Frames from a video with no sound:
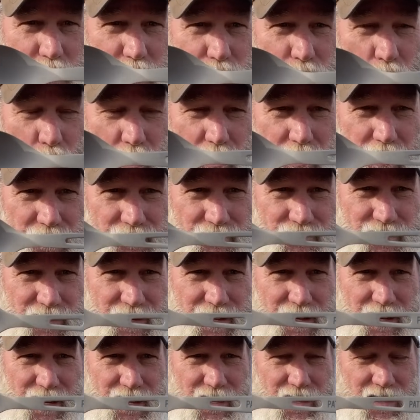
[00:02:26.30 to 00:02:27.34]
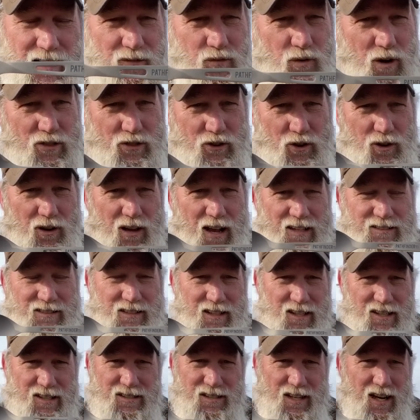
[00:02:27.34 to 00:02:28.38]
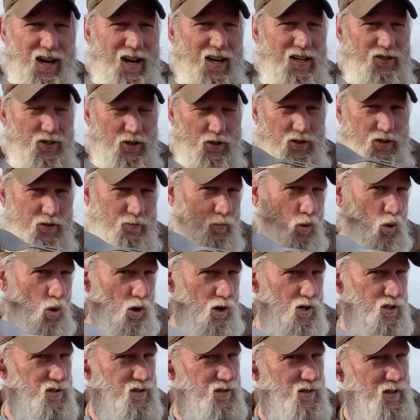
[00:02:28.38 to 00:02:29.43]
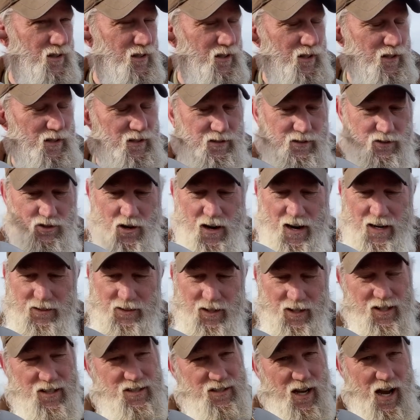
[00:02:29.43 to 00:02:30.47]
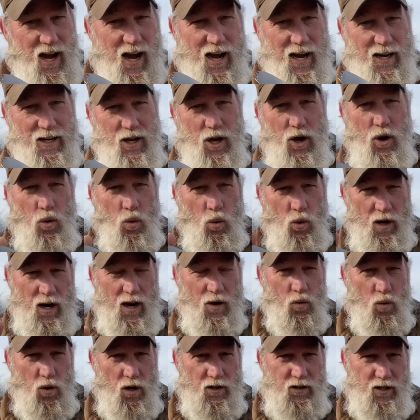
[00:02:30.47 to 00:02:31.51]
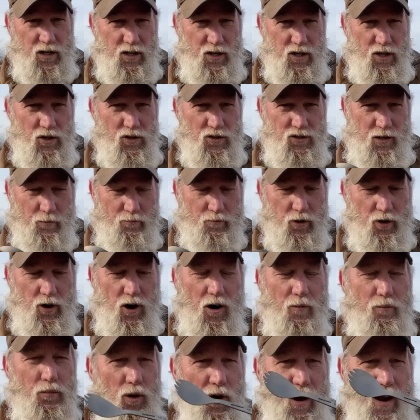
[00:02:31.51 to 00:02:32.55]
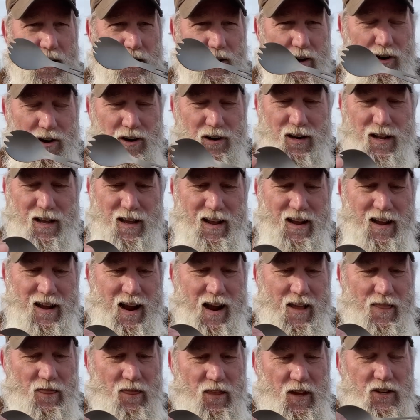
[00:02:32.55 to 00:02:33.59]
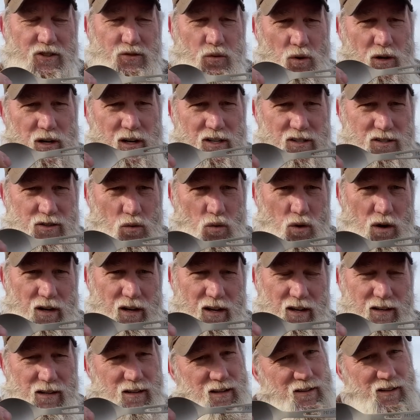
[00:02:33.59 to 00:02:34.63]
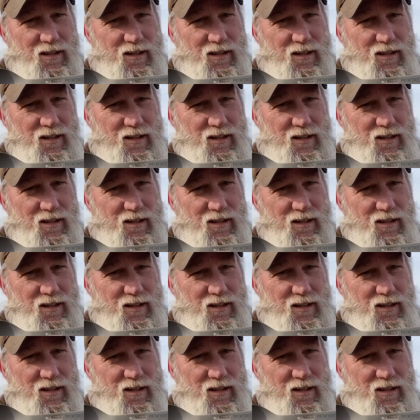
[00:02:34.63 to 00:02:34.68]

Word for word: Spork. I went through lots of designs on sporks trying to decide what I wanted to use to put our brand on. And this one is the one that